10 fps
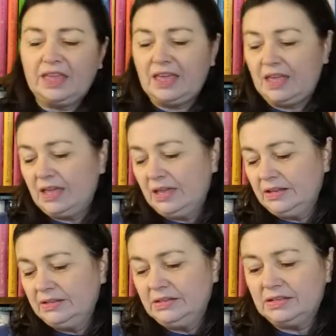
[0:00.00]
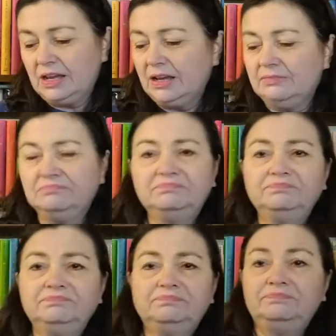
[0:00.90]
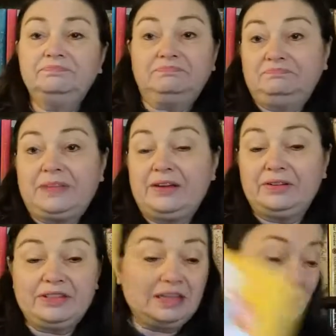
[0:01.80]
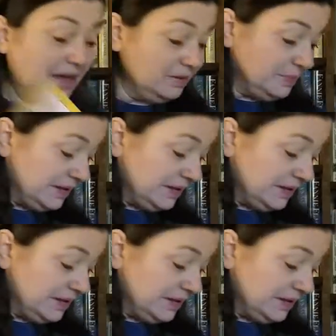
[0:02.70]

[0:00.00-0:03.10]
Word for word: and I don't know anything about it,